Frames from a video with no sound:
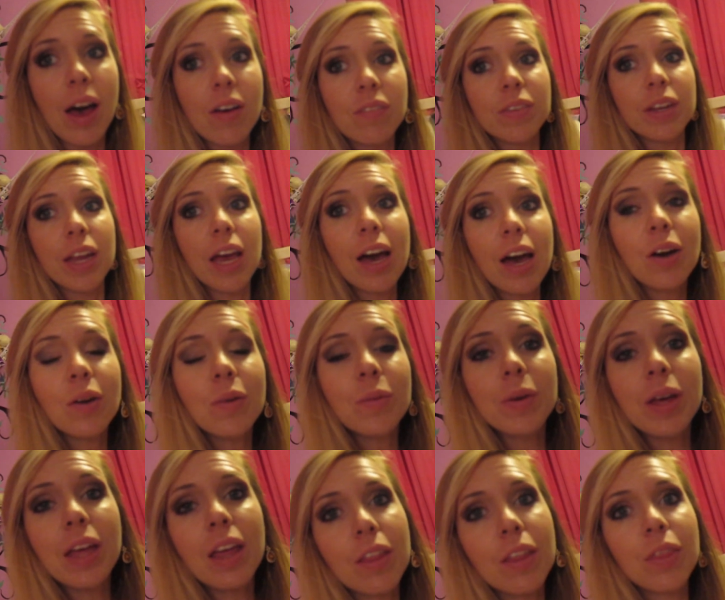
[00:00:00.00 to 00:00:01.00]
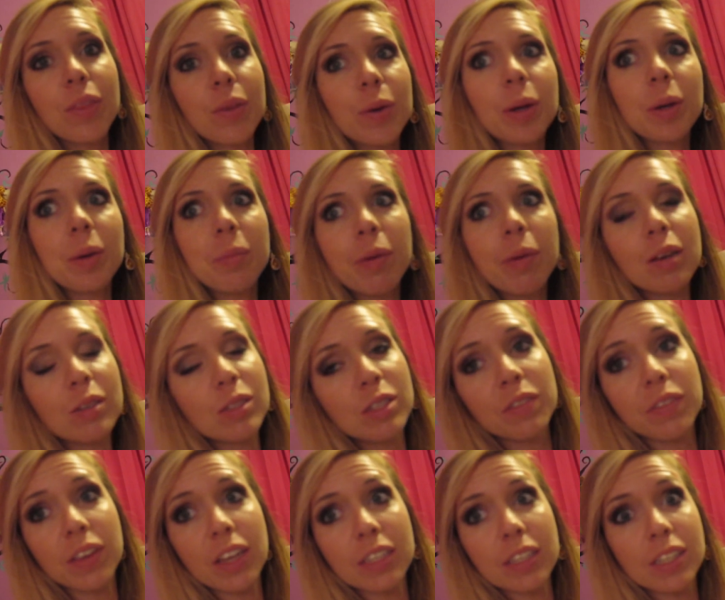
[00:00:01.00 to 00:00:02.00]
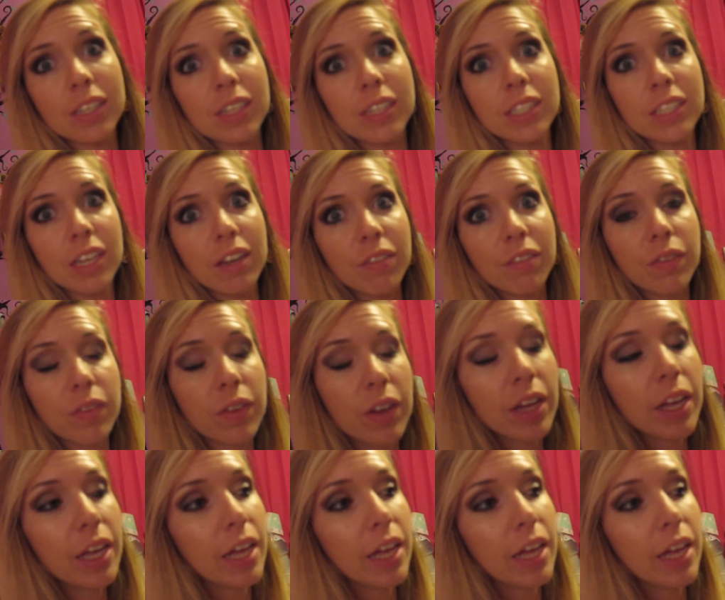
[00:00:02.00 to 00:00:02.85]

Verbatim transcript: I now went through most of Kinsley's stuff.